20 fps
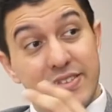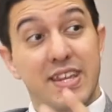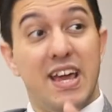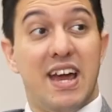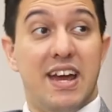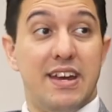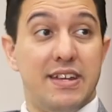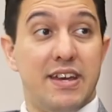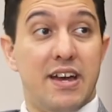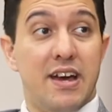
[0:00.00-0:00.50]
the
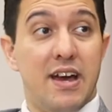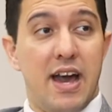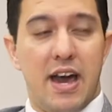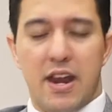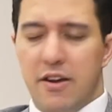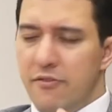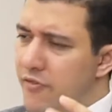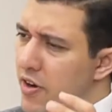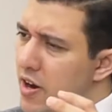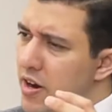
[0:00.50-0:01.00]
idea
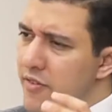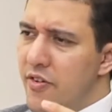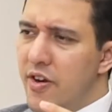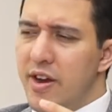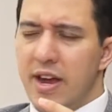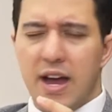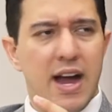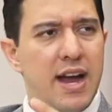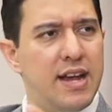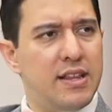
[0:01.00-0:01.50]
at a very,
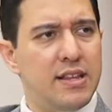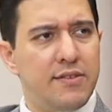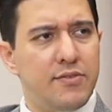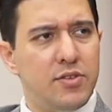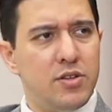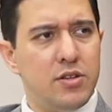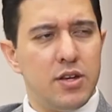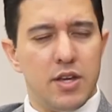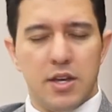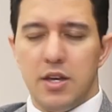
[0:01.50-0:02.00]
very high
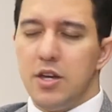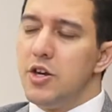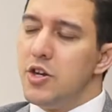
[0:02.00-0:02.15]
level,